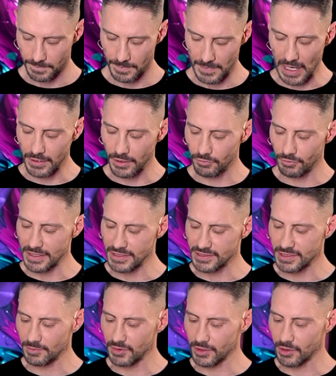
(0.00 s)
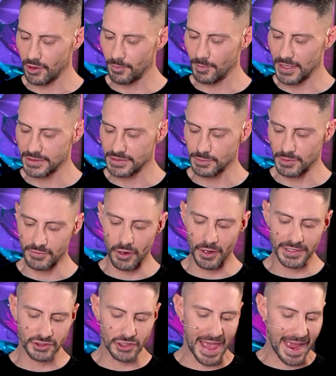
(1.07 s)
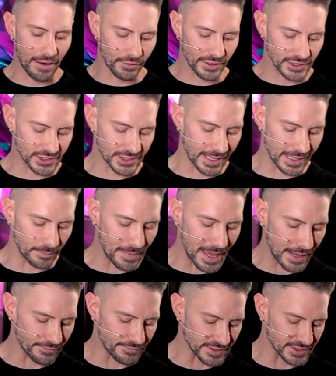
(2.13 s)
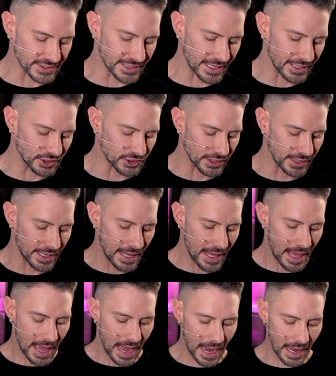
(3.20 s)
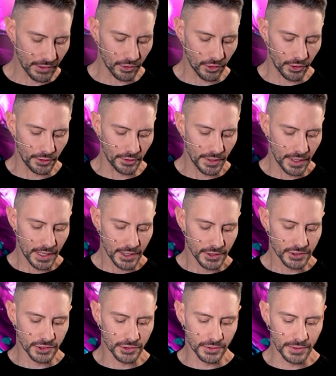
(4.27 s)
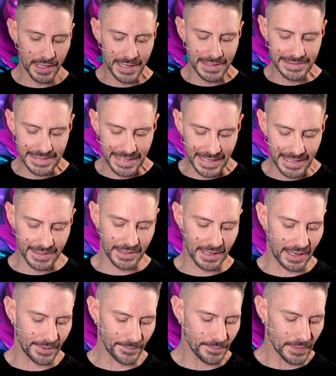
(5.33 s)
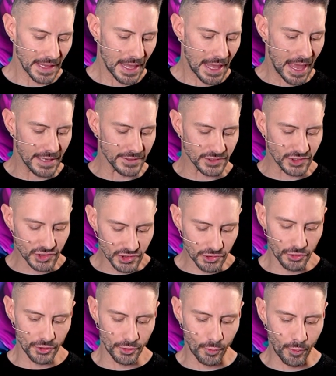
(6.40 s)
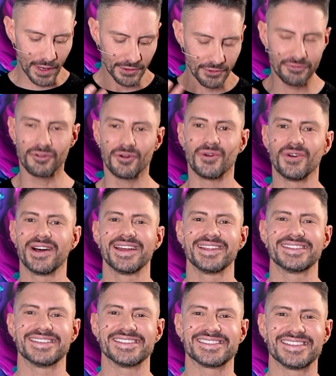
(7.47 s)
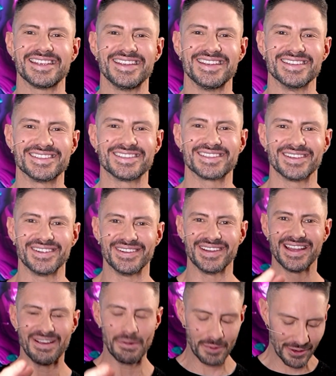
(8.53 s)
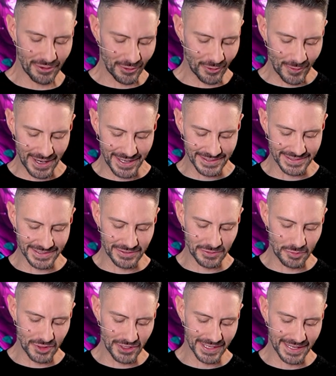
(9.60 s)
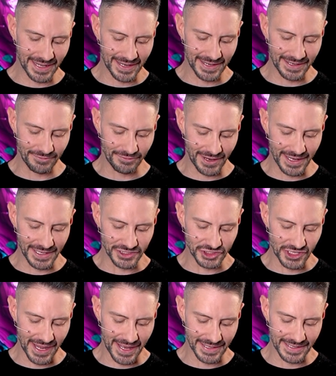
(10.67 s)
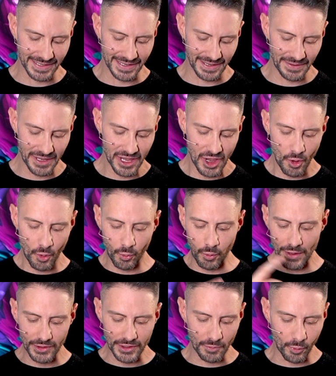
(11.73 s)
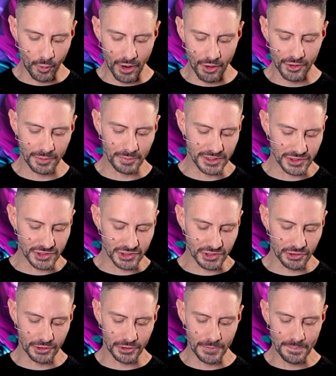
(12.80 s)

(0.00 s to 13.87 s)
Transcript: I'm going to read some of the comments. We've got Aaron saying manifestation. Hello to Dina and Sue. Wonderful to see you, Sue. We're always communicating via chat here. William, welcome, and Sue.